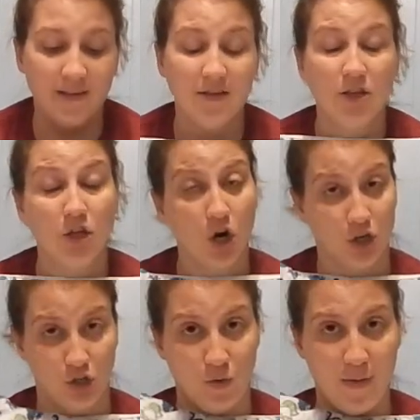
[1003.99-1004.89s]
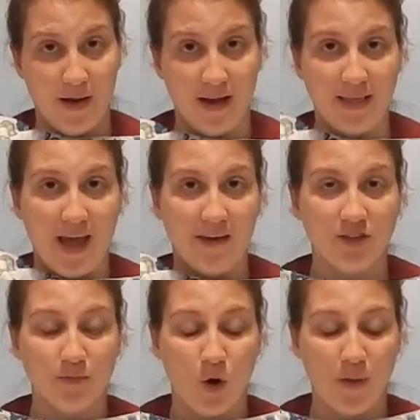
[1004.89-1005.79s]
This is a large wet bag. They have
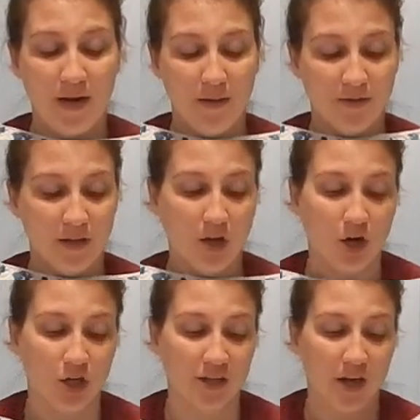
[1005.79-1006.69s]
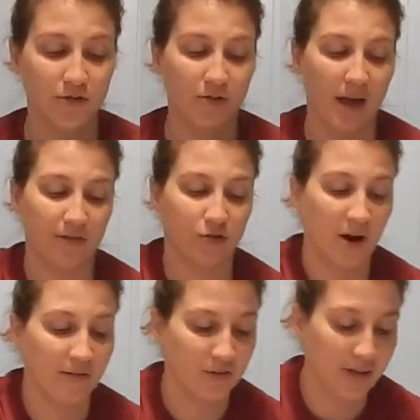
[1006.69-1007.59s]
small, mediums, and large. They also have
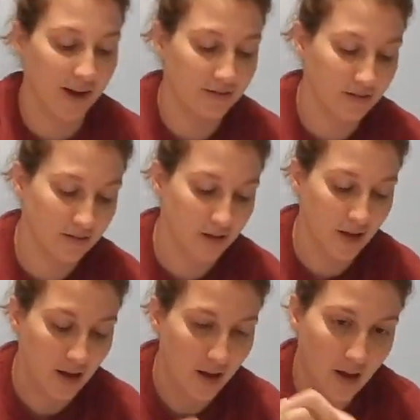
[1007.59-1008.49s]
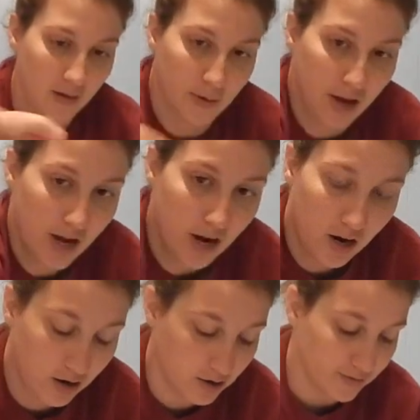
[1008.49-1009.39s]
travel sizes. My
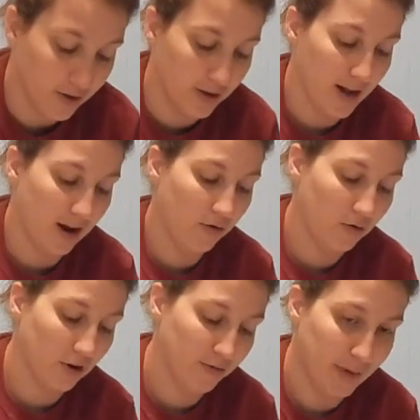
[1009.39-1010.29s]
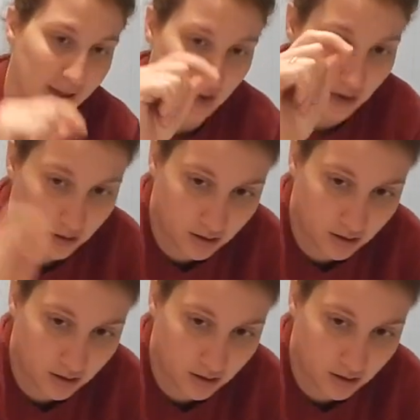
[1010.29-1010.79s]
hair is falling out of my head.